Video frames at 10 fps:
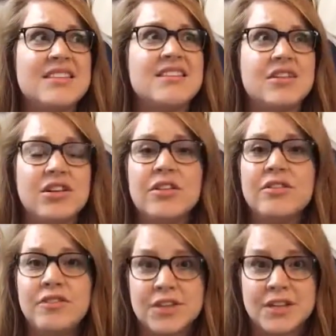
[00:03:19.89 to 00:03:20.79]

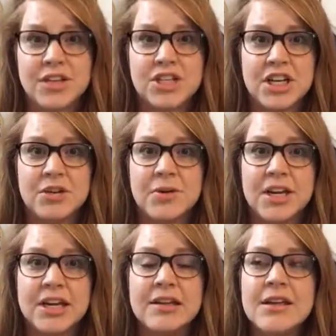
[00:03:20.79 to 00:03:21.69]
still feels like
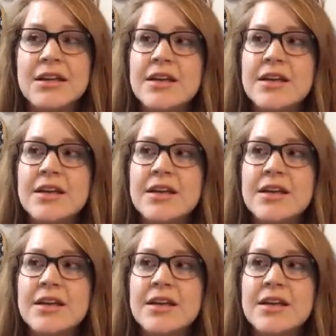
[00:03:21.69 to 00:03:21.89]
January.